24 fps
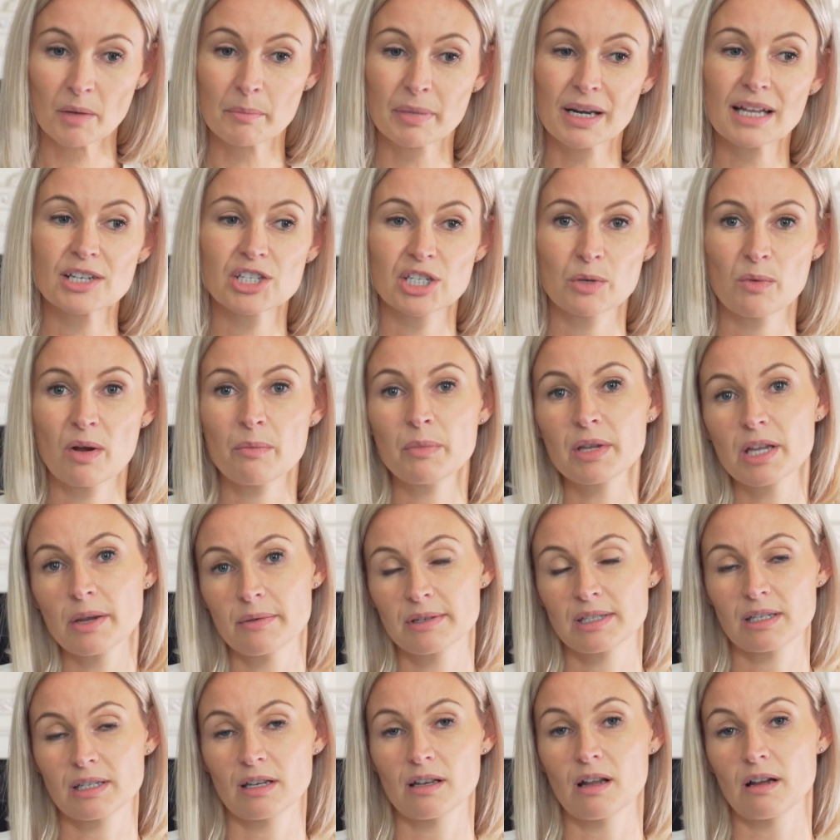But actually, when we
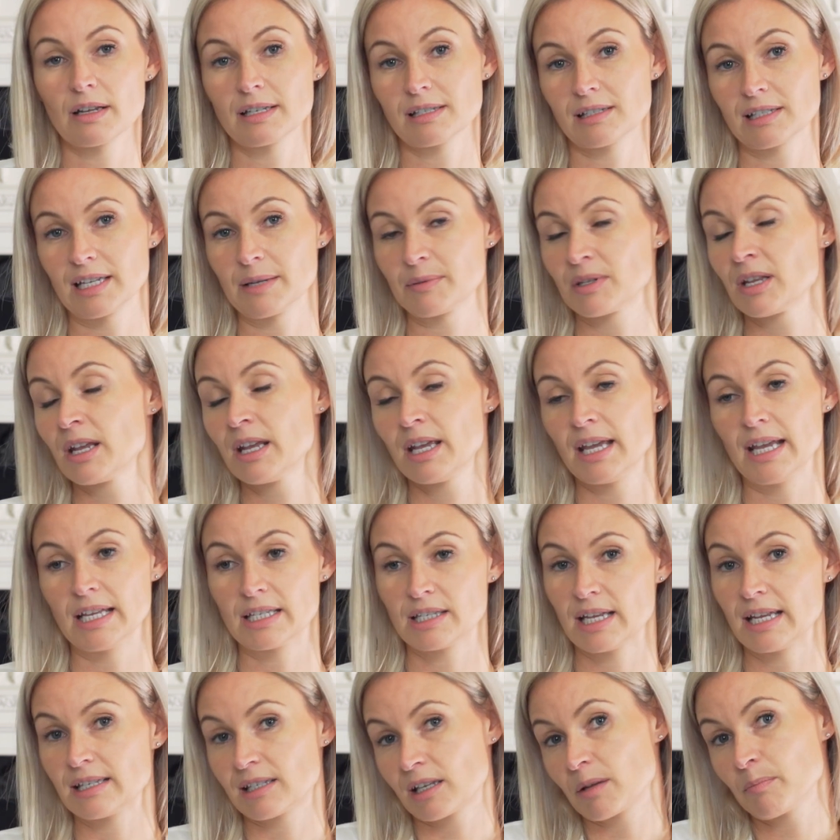go into light sleeps,
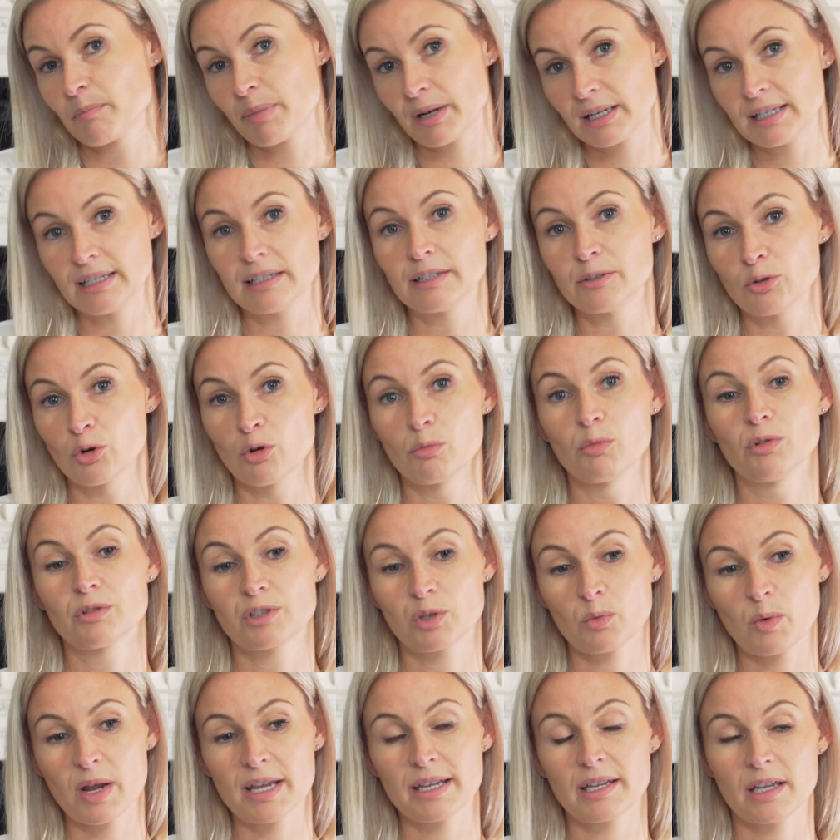it's completely normal
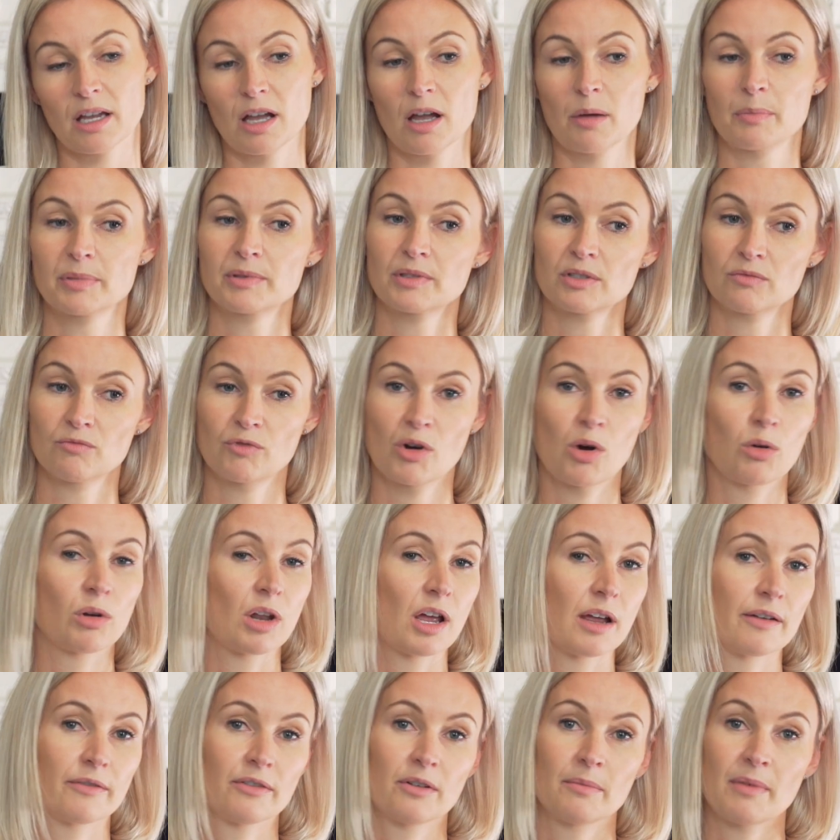to wake up, roll
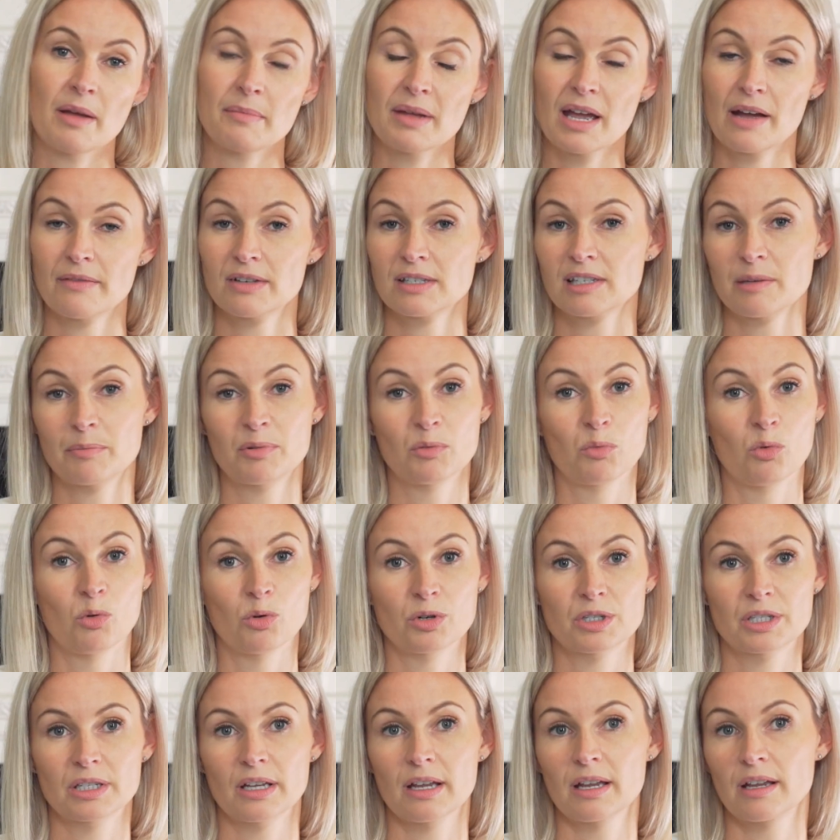over, maybe have a sip of
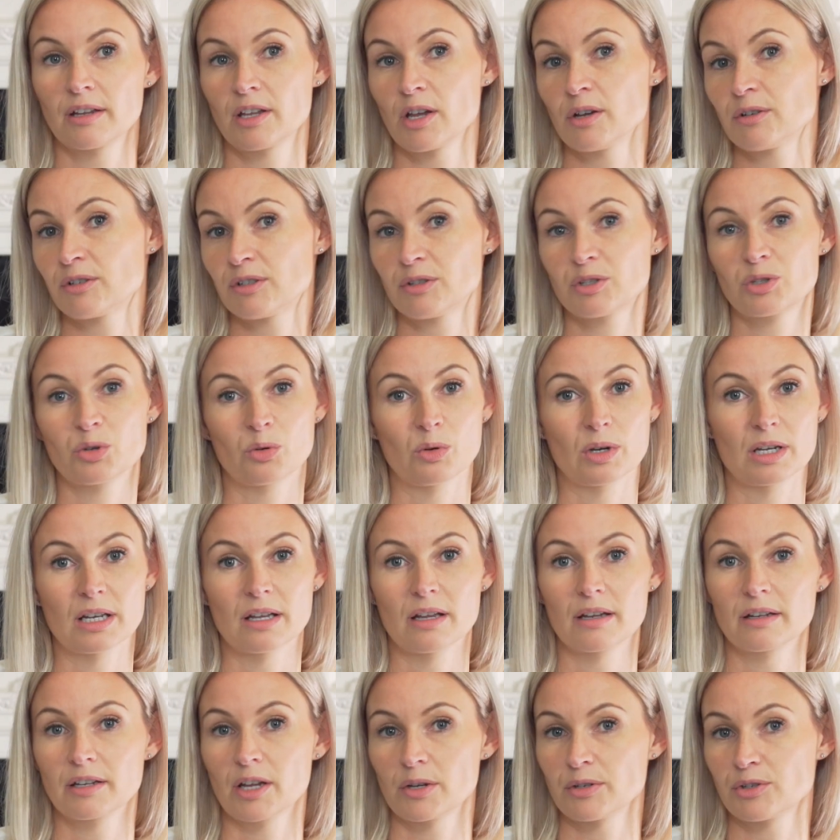water, go to the
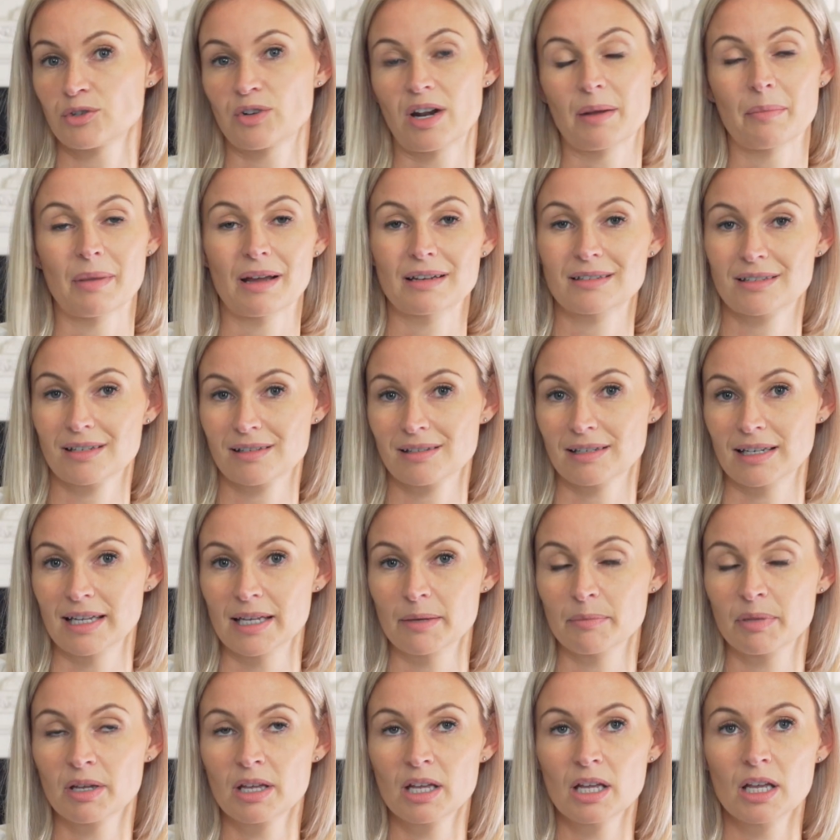toilet, go straight back to
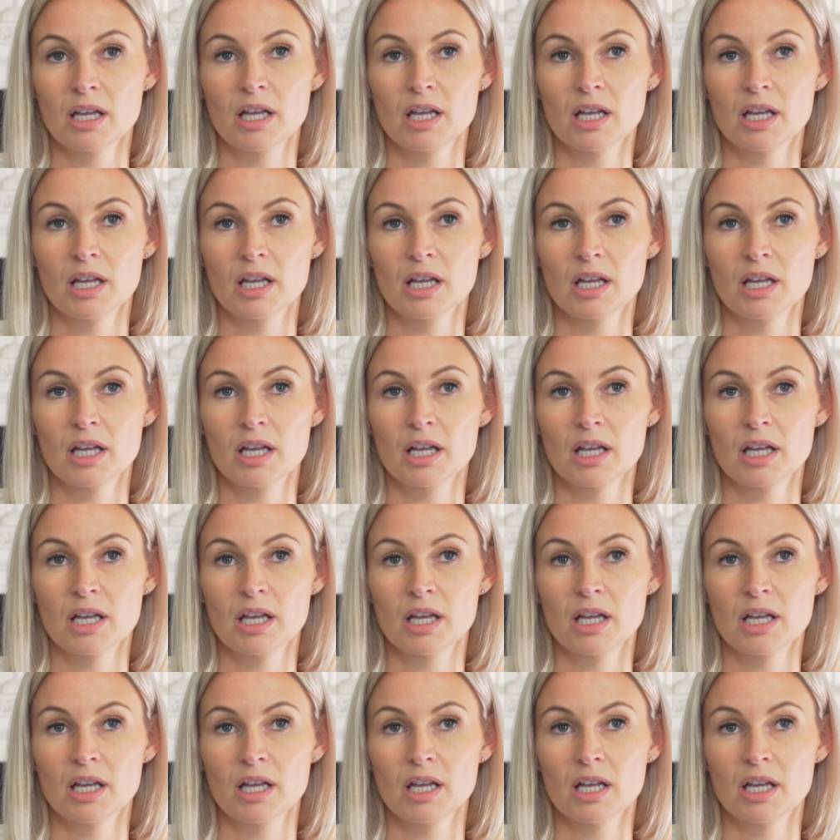sleep.